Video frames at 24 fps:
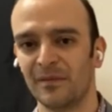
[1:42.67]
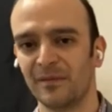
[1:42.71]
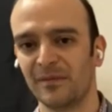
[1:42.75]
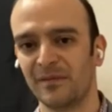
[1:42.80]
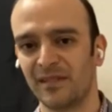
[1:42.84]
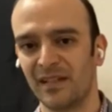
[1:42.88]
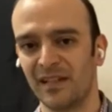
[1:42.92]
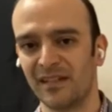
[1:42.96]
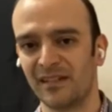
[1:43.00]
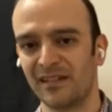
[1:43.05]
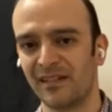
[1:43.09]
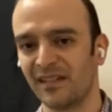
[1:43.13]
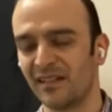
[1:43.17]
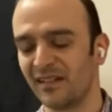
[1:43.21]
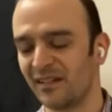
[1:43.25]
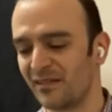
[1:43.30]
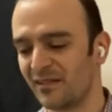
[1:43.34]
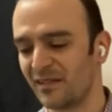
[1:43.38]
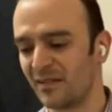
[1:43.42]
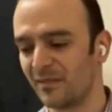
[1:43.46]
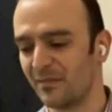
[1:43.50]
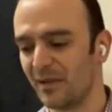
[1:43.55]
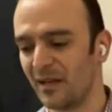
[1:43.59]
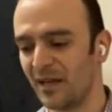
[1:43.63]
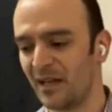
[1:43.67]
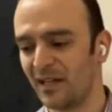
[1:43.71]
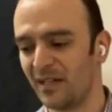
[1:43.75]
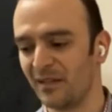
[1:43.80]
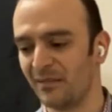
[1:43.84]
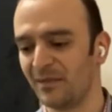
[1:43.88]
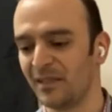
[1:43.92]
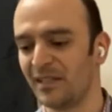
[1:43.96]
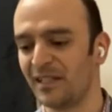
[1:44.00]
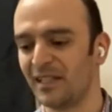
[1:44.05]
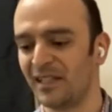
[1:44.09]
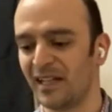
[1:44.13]
test kit you see behind
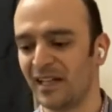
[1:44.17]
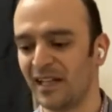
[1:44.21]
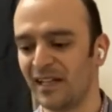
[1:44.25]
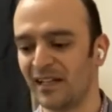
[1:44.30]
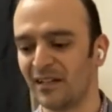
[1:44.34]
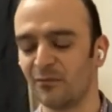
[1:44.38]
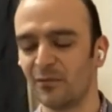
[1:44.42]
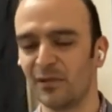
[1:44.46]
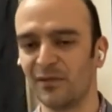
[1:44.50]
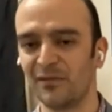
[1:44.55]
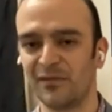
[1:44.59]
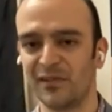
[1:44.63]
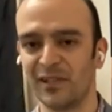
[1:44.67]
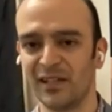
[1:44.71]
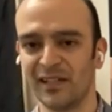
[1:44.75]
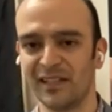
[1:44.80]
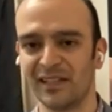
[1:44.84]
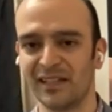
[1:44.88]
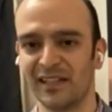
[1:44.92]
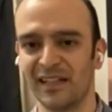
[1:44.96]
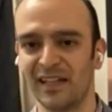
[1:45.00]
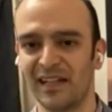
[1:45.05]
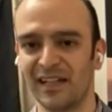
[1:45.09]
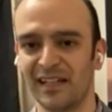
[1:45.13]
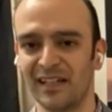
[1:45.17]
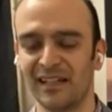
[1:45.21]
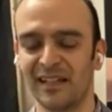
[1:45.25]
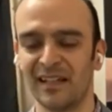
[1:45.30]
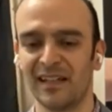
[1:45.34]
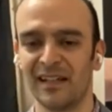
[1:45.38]
me, and we've done that